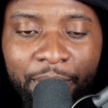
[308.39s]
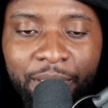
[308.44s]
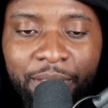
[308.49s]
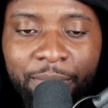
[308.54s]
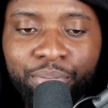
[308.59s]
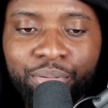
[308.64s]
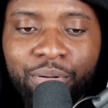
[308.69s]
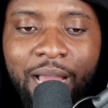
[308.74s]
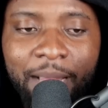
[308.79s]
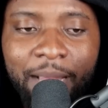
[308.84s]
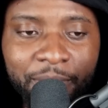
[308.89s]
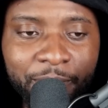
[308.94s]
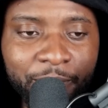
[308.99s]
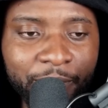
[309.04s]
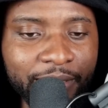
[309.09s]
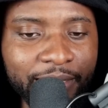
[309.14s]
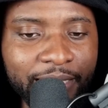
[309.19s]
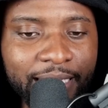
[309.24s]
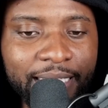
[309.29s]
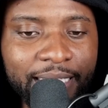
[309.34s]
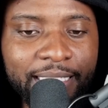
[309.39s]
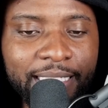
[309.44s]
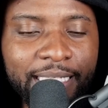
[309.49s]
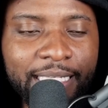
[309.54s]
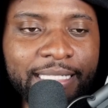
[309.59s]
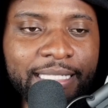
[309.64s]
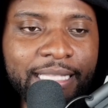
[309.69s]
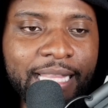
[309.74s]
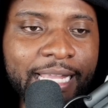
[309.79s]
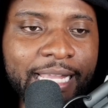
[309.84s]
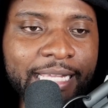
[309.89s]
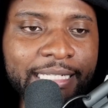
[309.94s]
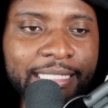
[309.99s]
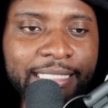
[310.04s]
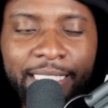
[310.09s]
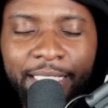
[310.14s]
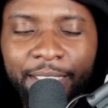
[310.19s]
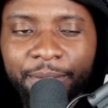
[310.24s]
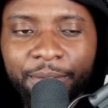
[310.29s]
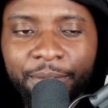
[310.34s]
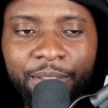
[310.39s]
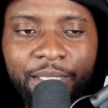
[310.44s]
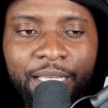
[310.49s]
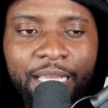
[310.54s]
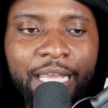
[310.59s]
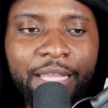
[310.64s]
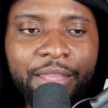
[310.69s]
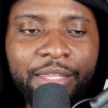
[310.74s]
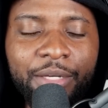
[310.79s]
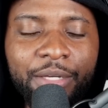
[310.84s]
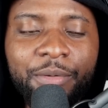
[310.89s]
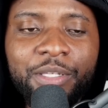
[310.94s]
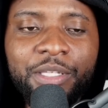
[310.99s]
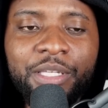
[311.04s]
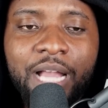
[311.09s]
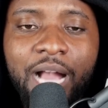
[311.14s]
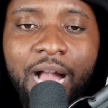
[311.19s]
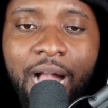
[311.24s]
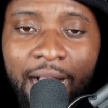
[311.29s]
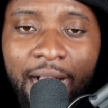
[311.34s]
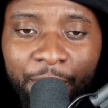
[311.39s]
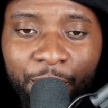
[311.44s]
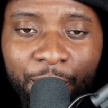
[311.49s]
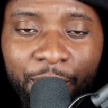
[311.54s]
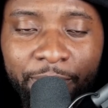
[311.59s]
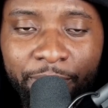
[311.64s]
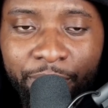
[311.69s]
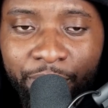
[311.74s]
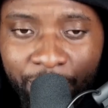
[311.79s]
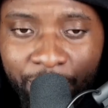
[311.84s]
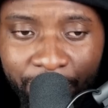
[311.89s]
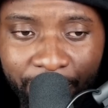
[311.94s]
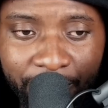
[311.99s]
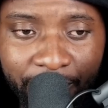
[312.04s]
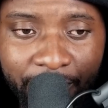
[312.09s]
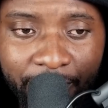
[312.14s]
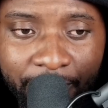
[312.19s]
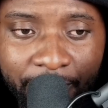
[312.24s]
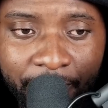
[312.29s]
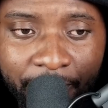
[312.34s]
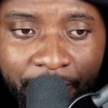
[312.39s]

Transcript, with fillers: But the problem with this is like until there is concrete proof,